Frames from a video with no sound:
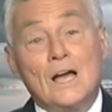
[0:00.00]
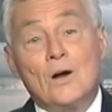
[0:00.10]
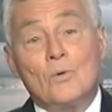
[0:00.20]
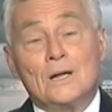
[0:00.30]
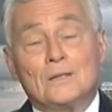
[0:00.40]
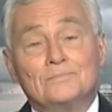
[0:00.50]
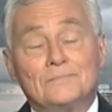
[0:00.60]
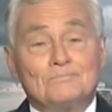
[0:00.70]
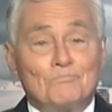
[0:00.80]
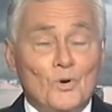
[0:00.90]
Thanks. Well,
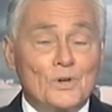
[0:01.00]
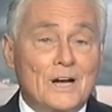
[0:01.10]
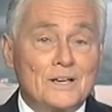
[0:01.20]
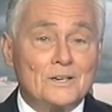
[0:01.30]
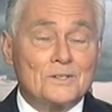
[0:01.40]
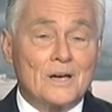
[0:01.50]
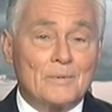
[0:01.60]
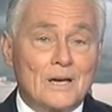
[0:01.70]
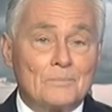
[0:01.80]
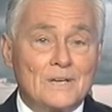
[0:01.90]
more Nine News
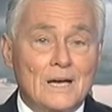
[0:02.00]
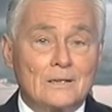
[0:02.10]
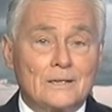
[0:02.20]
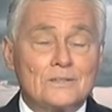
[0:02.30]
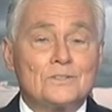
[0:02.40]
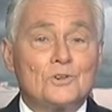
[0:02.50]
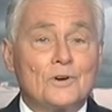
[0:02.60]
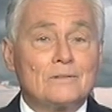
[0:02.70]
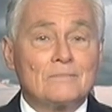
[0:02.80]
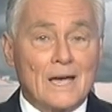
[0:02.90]
coming up now. Let's
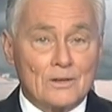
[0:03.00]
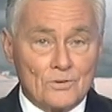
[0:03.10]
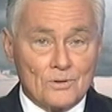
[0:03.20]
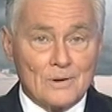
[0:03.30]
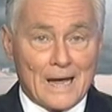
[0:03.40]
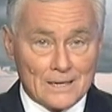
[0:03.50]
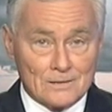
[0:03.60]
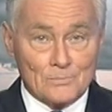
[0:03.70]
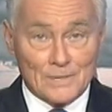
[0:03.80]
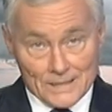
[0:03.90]
join Andrew
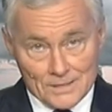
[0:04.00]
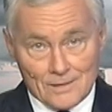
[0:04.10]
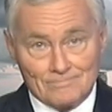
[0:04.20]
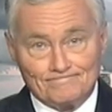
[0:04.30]
and Melissa.